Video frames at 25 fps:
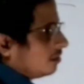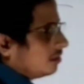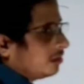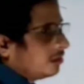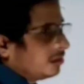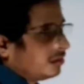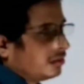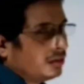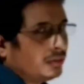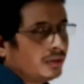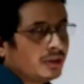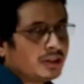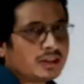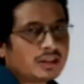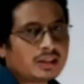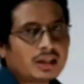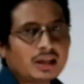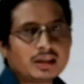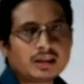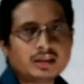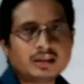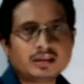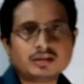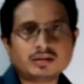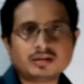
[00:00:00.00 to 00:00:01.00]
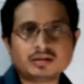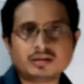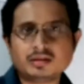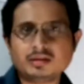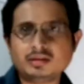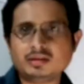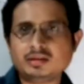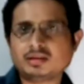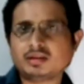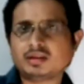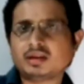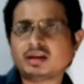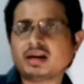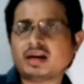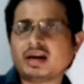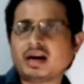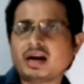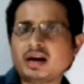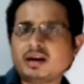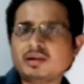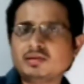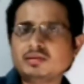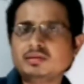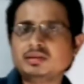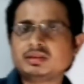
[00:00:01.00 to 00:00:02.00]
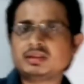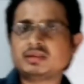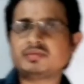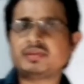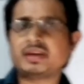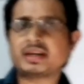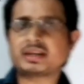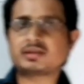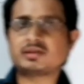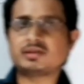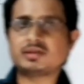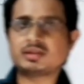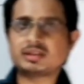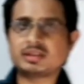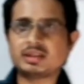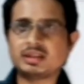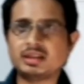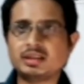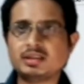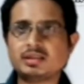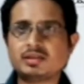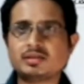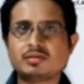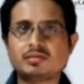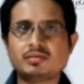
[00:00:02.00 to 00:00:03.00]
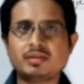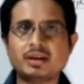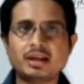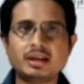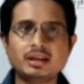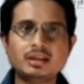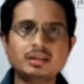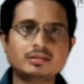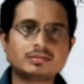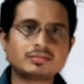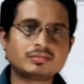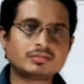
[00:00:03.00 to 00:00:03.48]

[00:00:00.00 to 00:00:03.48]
we will study on how the vector changes when